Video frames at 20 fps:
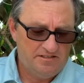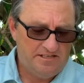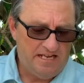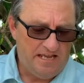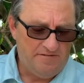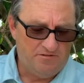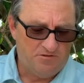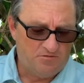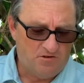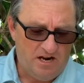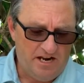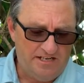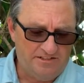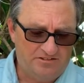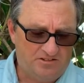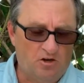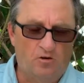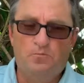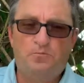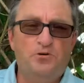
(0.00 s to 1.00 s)
David
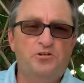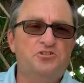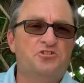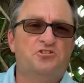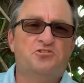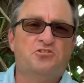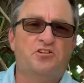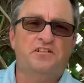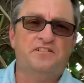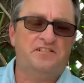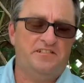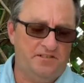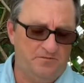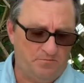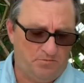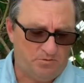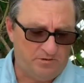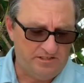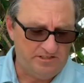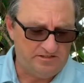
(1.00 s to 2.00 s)
writes, Don't put your trust
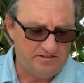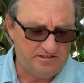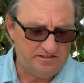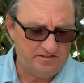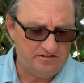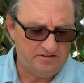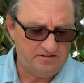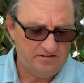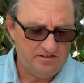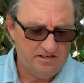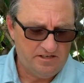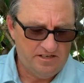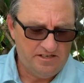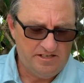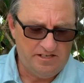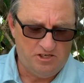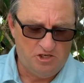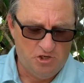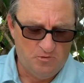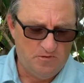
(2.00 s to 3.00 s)
in princes,
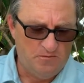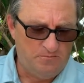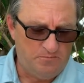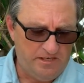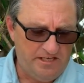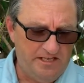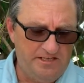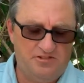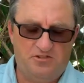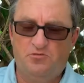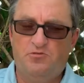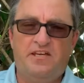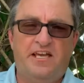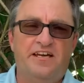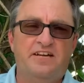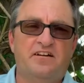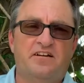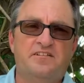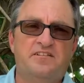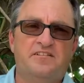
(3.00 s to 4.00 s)
in human beings who
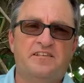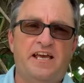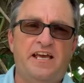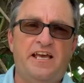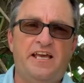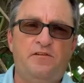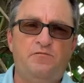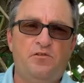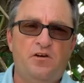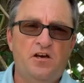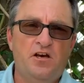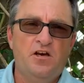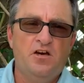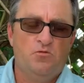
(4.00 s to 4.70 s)
cannot save.